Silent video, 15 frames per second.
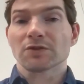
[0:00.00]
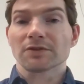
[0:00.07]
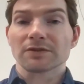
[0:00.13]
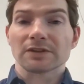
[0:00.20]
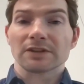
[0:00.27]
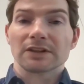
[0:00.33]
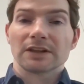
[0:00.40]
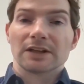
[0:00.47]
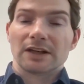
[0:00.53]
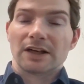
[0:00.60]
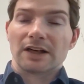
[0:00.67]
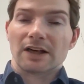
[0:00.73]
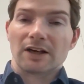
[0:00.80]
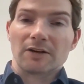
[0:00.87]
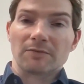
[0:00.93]
so on.
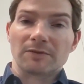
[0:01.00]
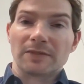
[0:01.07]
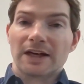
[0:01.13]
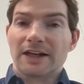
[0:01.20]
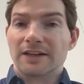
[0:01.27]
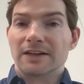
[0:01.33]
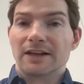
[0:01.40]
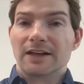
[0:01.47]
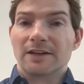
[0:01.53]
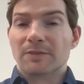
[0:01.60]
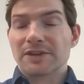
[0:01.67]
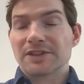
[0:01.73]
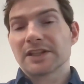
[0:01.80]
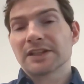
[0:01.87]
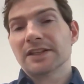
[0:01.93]

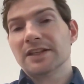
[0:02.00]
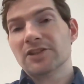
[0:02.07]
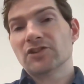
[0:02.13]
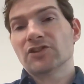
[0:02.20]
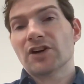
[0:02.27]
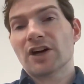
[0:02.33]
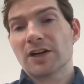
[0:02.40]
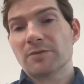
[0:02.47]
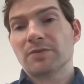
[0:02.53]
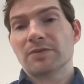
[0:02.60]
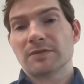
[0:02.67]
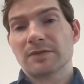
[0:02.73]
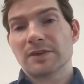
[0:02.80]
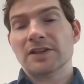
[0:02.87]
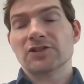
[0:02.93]
And basically each time
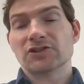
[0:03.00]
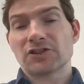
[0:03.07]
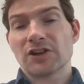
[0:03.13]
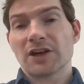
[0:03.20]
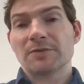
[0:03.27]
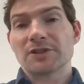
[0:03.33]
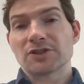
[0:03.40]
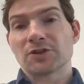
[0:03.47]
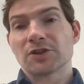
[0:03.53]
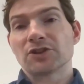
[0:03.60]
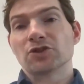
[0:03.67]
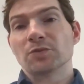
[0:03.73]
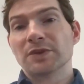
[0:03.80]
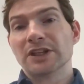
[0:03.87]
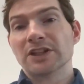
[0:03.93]
is
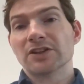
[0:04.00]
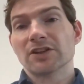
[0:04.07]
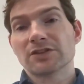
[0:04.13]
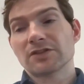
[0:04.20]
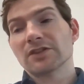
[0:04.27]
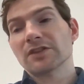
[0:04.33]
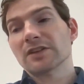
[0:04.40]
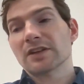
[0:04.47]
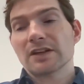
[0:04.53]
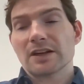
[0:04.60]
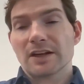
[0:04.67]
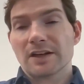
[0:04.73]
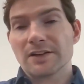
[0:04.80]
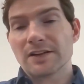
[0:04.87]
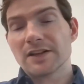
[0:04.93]
going to be cut,
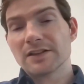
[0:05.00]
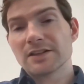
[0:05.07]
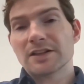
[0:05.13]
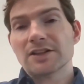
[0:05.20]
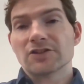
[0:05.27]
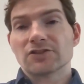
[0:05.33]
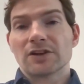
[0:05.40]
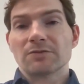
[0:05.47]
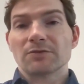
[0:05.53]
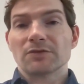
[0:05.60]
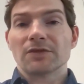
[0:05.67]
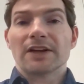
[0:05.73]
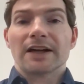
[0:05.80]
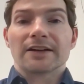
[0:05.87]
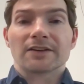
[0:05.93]
and then each
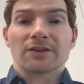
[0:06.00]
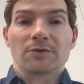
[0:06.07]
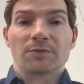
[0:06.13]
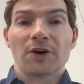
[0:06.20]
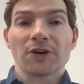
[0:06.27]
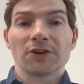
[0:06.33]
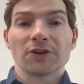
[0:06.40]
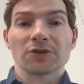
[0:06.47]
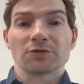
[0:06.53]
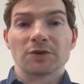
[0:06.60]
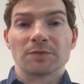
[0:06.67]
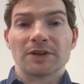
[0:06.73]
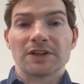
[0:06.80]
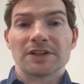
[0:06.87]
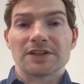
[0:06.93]
time like the period
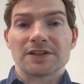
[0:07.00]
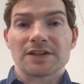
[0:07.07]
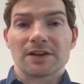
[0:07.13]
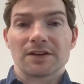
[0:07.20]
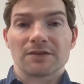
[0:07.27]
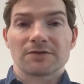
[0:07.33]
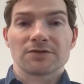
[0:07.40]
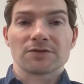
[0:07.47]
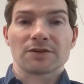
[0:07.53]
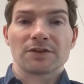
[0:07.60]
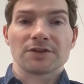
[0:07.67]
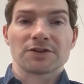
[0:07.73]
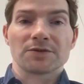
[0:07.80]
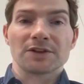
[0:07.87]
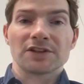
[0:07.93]
repeats itself.
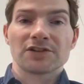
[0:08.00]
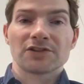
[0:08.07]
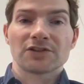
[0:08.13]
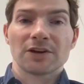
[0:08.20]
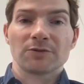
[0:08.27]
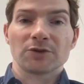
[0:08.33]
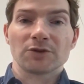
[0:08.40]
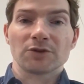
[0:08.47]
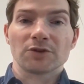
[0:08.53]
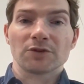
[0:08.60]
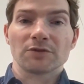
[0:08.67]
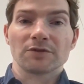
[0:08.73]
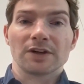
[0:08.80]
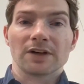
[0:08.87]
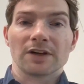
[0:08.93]
So each time you
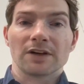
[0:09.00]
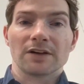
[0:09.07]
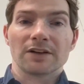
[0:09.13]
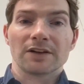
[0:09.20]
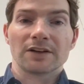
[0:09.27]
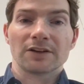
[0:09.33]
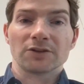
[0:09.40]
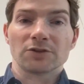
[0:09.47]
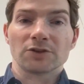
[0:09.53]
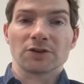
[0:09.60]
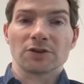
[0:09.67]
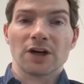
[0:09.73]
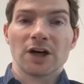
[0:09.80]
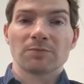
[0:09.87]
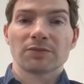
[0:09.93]
go here, you
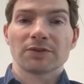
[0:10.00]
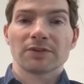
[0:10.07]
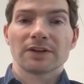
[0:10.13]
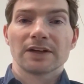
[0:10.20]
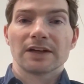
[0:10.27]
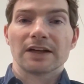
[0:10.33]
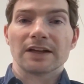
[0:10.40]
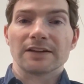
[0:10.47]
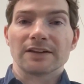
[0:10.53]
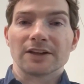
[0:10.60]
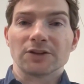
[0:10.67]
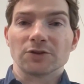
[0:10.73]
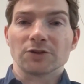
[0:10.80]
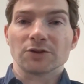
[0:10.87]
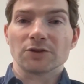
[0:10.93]
go up, and
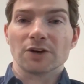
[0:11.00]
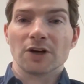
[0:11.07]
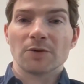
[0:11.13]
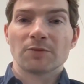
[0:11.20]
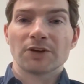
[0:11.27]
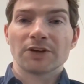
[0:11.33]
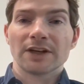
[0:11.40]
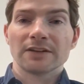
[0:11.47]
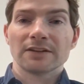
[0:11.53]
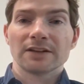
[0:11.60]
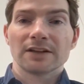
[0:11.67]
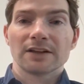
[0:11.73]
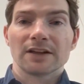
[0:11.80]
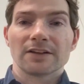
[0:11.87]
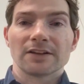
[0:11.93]
then you go up
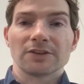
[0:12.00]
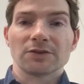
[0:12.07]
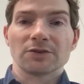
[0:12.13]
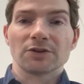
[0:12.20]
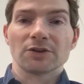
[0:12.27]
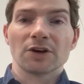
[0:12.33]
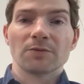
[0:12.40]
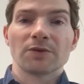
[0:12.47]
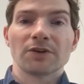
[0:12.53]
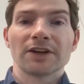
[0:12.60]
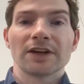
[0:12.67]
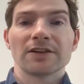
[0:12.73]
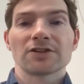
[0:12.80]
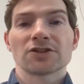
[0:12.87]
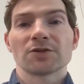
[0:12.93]
again, and then you go up
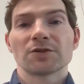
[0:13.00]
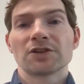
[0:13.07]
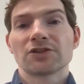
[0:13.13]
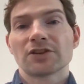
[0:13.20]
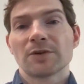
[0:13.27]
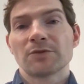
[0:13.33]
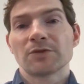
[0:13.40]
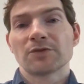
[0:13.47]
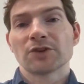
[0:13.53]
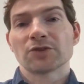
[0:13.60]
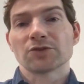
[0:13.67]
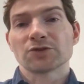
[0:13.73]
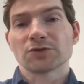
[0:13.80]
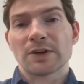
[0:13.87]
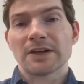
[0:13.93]
again. So each time you've
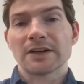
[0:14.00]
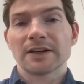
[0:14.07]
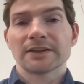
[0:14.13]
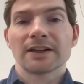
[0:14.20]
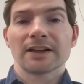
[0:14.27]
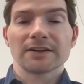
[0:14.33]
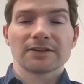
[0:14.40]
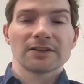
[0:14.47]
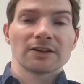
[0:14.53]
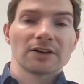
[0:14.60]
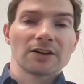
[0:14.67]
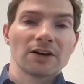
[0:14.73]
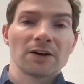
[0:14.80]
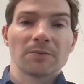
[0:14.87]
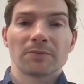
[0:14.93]
got a trend like that,
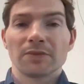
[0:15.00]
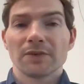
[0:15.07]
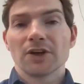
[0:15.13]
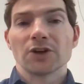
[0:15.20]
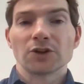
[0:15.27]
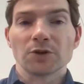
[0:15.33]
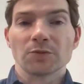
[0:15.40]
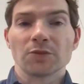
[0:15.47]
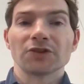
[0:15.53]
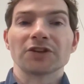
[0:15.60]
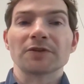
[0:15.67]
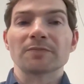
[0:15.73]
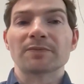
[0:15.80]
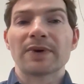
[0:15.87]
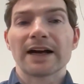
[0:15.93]
up, you put
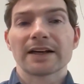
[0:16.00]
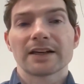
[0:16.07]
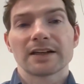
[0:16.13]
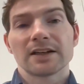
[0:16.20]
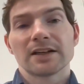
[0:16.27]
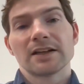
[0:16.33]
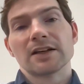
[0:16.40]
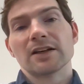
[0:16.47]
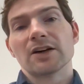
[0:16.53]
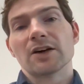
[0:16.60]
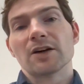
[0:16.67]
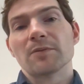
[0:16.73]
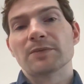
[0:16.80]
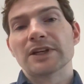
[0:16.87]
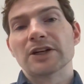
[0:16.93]
it back
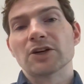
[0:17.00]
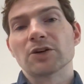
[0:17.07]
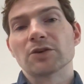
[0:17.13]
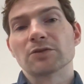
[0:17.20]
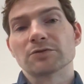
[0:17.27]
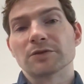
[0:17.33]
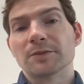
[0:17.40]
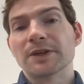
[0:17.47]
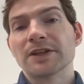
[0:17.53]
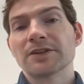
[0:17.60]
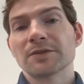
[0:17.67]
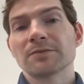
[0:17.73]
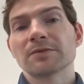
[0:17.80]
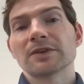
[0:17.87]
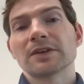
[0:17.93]
below
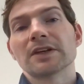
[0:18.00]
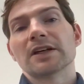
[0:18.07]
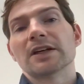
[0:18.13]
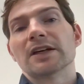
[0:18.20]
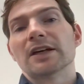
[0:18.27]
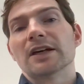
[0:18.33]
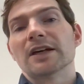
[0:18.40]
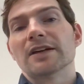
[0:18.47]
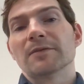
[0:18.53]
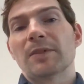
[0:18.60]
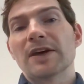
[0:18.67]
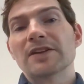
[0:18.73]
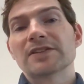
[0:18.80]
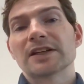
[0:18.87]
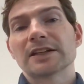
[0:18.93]
rubidium, and
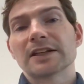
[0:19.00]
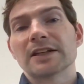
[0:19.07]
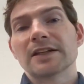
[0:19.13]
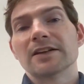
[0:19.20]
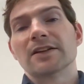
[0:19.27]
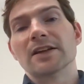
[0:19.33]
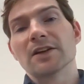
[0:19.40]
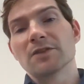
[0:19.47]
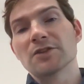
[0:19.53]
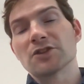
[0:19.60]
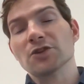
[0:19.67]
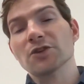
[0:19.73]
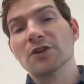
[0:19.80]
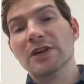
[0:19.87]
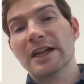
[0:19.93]
basically there
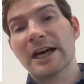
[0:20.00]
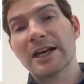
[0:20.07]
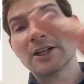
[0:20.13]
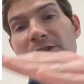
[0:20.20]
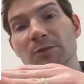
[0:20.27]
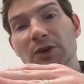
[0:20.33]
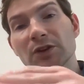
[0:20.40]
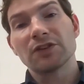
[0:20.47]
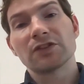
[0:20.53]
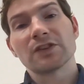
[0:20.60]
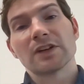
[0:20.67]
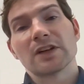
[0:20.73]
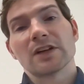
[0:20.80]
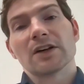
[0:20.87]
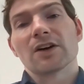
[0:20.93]
is an alignment
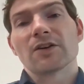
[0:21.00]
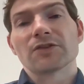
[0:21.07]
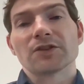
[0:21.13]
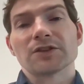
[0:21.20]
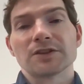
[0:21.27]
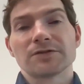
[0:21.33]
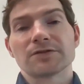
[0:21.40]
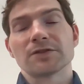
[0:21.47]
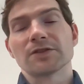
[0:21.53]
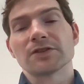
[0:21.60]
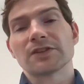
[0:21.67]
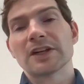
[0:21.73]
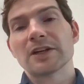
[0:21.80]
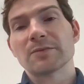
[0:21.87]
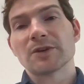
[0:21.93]
of the
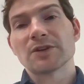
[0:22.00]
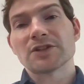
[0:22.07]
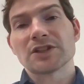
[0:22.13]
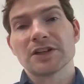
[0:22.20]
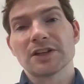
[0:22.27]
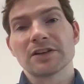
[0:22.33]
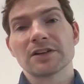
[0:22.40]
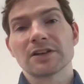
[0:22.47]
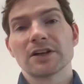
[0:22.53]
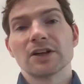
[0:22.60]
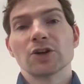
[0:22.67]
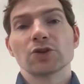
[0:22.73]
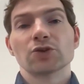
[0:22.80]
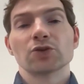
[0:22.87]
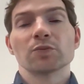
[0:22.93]
different elements here
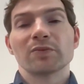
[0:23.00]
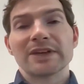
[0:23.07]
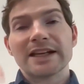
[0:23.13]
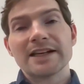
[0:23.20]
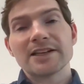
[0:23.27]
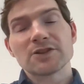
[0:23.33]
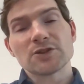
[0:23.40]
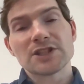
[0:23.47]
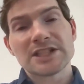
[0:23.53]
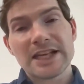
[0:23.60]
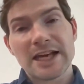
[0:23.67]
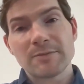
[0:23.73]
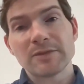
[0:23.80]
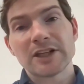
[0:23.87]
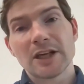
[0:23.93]
to play the
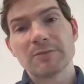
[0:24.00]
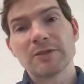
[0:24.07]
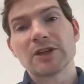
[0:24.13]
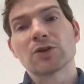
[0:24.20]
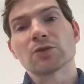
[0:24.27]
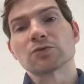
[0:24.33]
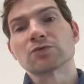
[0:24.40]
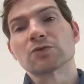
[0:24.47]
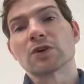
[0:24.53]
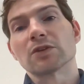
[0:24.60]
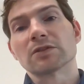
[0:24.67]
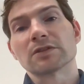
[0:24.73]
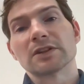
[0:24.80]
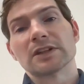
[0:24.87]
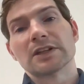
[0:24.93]
same chemical
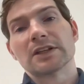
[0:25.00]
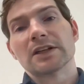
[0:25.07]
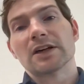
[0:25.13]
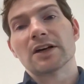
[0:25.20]
role